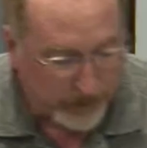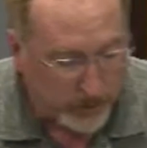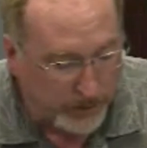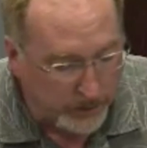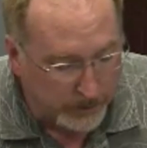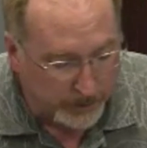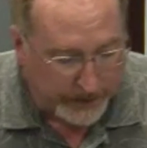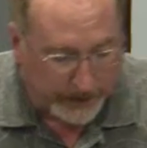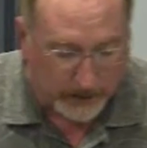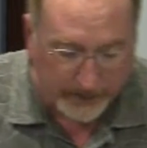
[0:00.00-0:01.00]
when you
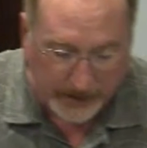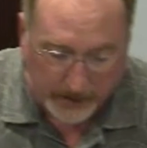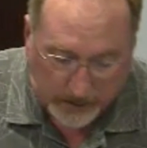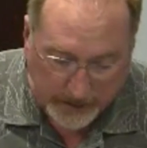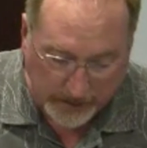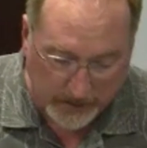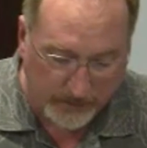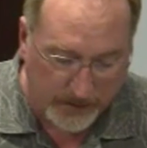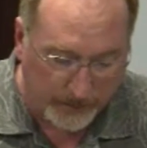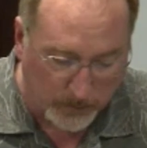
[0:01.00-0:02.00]
completely eliminate the text of
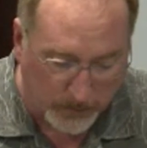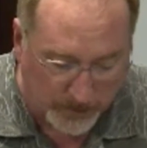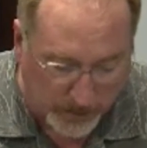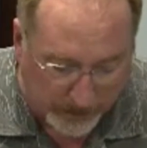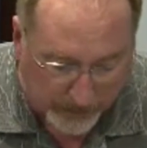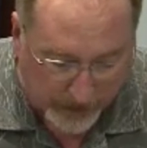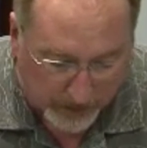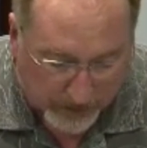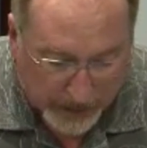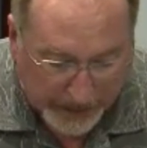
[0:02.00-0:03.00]
Chapter
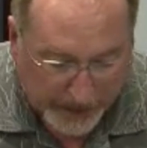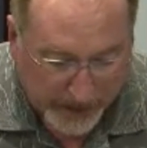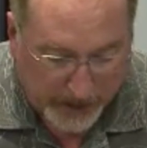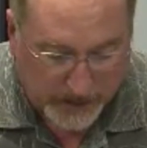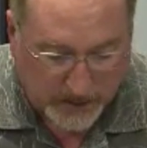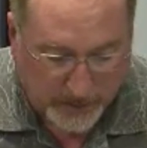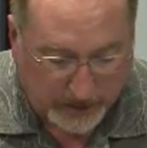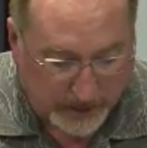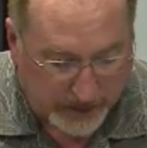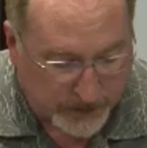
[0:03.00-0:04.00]
125, as this bill
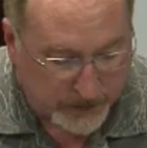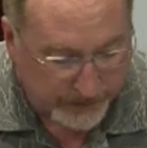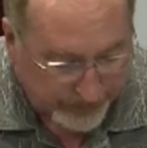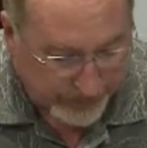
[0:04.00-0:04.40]
does.